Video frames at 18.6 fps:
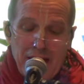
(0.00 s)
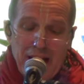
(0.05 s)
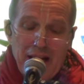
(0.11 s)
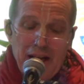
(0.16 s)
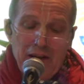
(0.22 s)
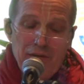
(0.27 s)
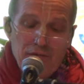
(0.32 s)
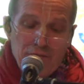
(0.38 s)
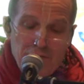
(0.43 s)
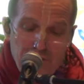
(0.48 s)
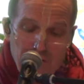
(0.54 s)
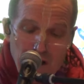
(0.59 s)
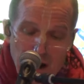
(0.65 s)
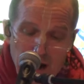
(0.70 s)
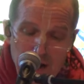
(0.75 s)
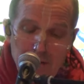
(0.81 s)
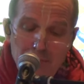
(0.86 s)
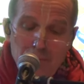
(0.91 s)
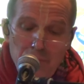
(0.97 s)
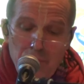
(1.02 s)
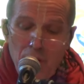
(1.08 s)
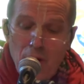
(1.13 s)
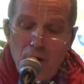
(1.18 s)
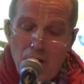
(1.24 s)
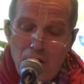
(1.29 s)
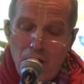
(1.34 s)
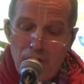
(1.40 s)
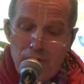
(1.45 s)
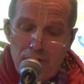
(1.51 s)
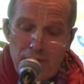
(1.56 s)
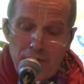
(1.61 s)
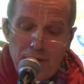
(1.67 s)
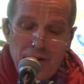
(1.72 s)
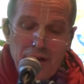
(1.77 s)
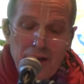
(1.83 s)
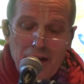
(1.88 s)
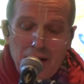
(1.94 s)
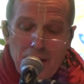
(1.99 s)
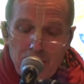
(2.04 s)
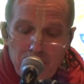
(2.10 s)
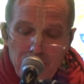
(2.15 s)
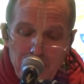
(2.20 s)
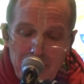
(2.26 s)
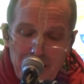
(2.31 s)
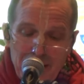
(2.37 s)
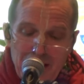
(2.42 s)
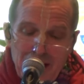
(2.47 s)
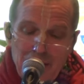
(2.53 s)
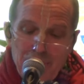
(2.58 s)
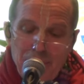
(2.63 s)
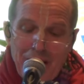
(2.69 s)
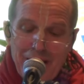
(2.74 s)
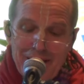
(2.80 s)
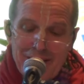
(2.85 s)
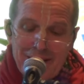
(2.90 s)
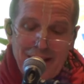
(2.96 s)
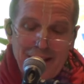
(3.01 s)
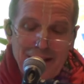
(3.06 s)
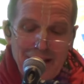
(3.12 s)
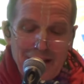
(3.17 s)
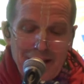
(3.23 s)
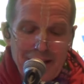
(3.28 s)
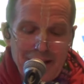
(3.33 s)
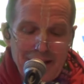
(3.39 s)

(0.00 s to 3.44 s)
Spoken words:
in one birth merely by singing